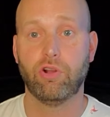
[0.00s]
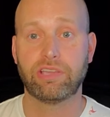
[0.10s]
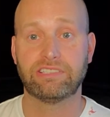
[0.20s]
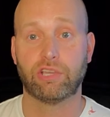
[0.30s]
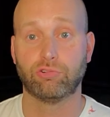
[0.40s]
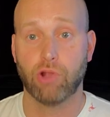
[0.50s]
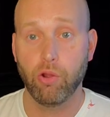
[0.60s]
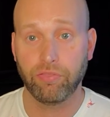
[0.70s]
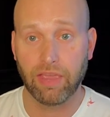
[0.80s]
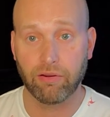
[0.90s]
New York is a
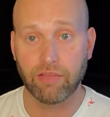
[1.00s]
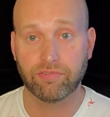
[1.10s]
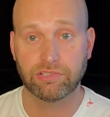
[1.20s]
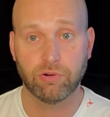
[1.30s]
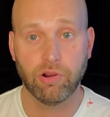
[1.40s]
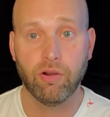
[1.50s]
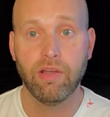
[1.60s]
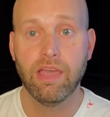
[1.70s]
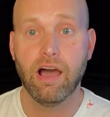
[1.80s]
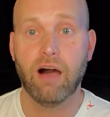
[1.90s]
growth area for
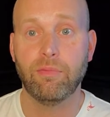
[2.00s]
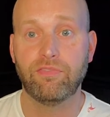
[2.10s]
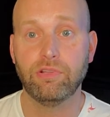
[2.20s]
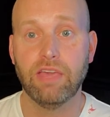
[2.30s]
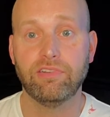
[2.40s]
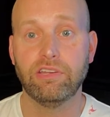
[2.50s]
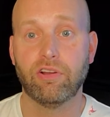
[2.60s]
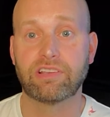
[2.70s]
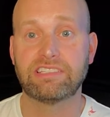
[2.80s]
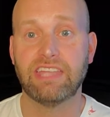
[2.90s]
Turo. Um, if you live in New
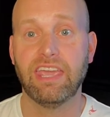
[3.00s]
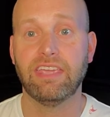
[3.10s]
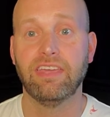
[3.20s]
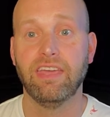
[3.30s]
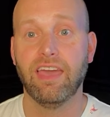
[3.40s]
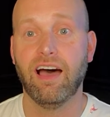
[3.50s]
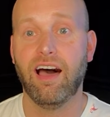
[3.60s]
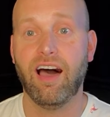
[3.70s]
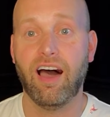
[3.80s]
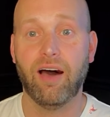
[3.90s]
York State,
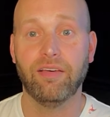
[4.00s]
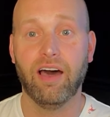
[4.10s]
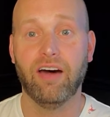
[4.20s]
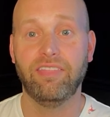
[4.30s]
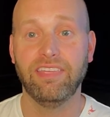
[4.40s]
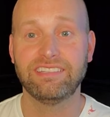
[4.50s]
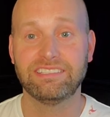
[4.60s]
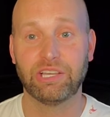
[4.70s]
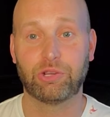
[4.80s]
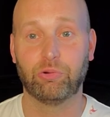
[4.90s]
uh, uh this
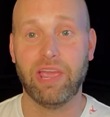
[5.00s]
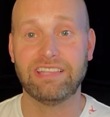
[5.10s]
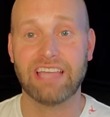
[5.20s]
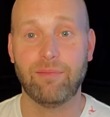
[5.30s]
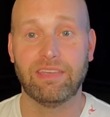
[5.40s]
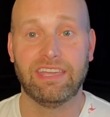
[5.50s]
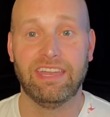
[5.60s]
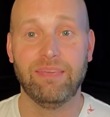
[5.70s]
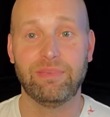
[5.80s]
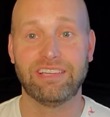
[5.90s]
is a great time to
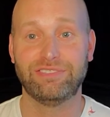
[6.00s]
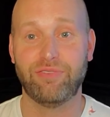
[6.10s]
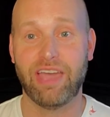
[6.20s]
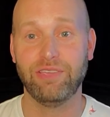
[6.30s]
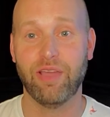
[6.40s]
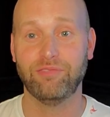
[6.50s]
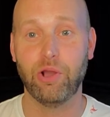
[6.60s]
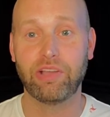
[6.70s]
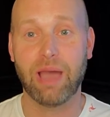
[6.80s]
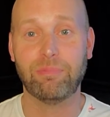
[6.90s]
get in because you've had, you have
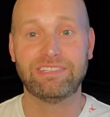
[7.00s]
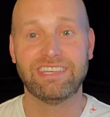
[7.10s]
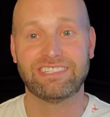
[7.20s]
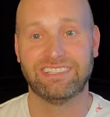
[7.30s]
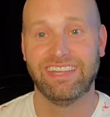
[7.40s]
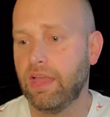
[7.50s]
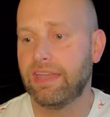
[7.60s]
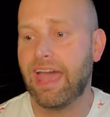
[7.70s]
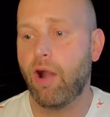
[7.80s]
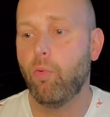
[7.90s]
no competition.
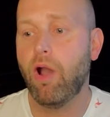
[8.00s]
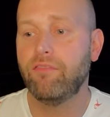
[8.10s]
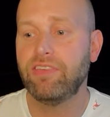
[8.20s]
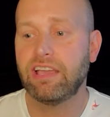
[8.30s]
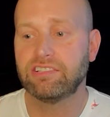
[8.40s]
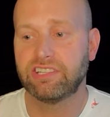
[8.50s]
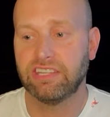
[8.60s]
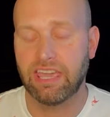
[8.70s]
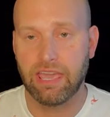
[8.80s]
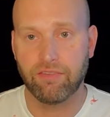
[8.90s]
Now, what vehicle is
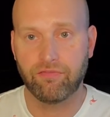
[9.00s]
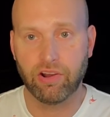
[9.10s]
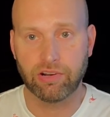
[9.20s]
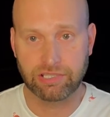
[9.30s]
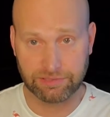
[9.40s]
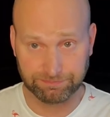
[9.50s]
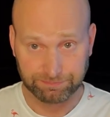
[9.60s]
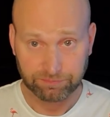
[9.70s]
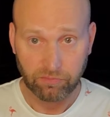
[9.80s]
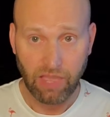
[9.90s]
going to get hit first?
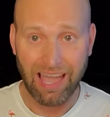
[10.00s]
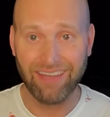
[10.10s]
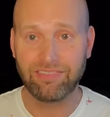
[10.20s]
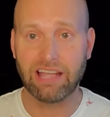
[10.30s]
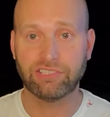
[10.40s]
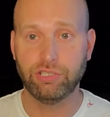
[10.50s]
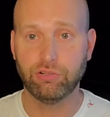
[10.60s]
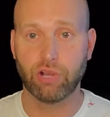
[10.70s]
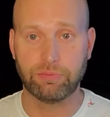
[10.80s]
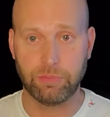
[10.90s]
I've got
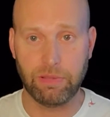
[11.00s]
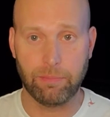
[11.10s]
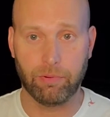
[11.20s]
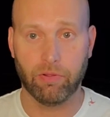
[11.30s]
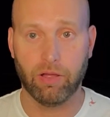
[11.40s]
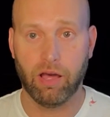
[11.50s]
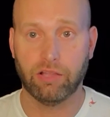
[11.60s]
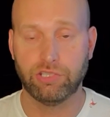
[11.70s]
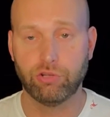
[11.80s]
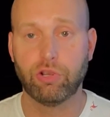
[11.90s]
two groups of people,
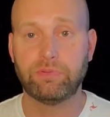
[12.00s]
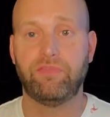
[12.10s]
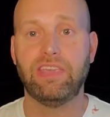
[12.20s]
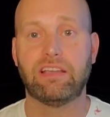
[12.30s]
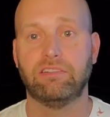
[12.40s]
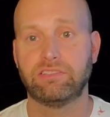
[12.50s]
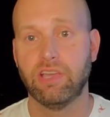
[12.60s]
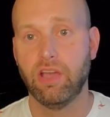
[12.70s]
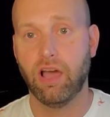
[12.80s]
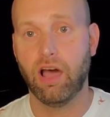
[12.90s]
uh, two groups of vehicles.
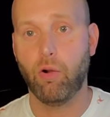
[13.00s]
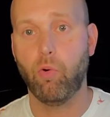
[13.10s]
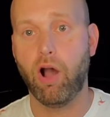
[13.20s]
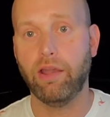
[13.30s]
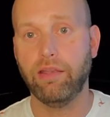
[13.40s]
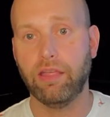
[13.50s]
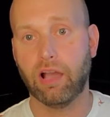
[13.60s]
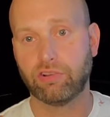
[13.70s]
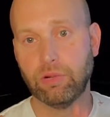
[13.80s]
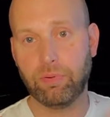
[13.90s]
Uh, one,
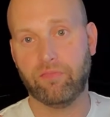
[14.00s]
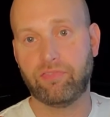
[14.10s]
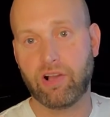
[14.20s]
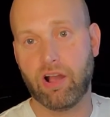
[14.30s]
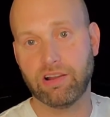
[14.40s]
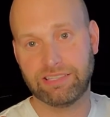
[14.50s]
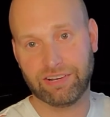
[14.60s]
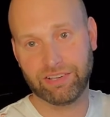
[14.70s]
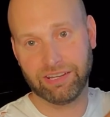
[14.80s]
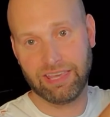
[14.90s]
a group of cars that
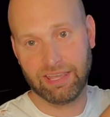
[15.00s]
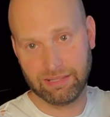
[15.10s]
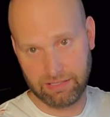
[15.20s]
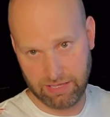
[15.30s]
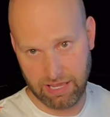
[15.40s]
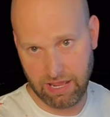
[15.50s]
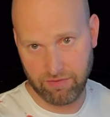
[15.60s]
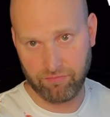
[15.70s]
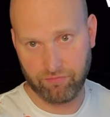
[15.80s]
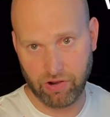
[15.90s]
are going to get hit
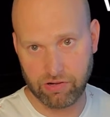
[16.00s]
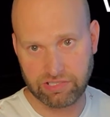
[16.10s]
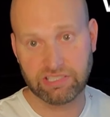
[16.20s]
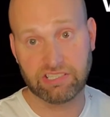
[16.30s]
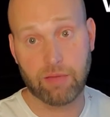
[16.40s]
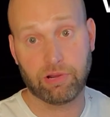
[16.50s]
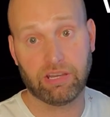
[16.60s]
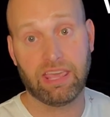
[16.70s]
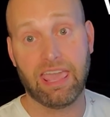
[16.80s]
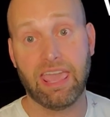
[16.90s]
first, and some are
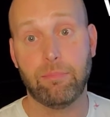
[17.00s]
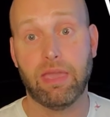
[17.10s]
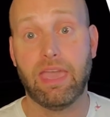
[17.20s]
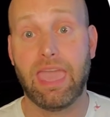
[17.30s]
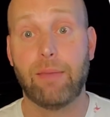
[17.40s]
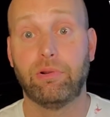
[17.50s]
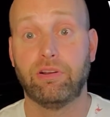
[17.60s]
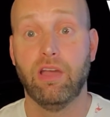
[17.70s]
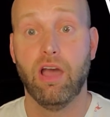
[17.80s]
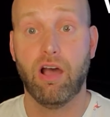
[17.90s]
going to get hit
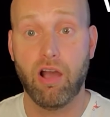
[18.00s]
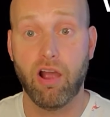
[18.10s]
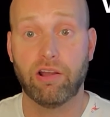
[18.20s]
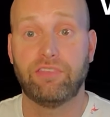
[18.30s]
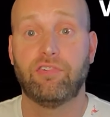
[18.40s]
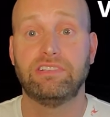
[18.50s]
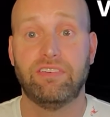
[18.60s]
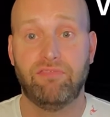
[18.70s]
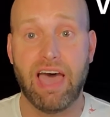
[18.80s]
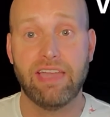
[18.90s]
hammered hard as far as the
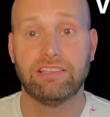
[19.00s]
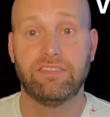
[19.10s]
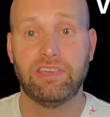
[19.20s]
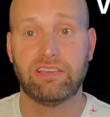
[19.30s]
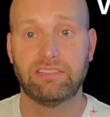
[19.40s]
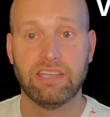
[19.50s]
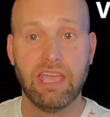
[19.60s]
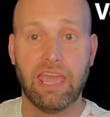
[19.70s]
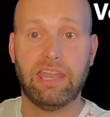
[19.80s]
values of vehicles.